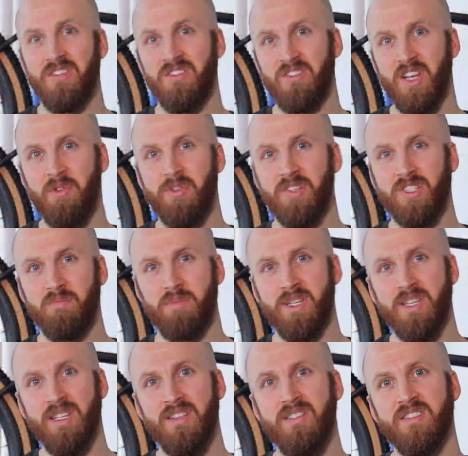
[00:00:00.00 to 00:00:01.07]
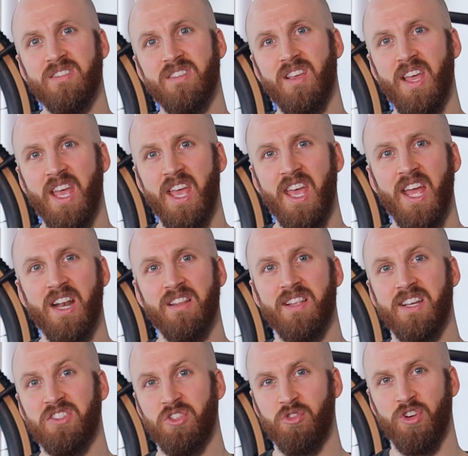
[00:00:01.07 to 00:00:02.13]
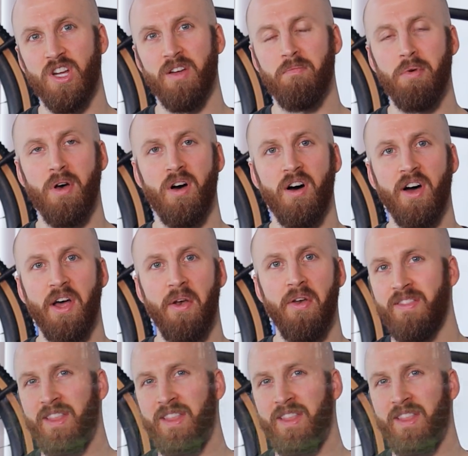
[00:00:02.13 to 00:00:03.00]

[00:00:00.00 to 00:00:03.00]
slower speeds and less grip on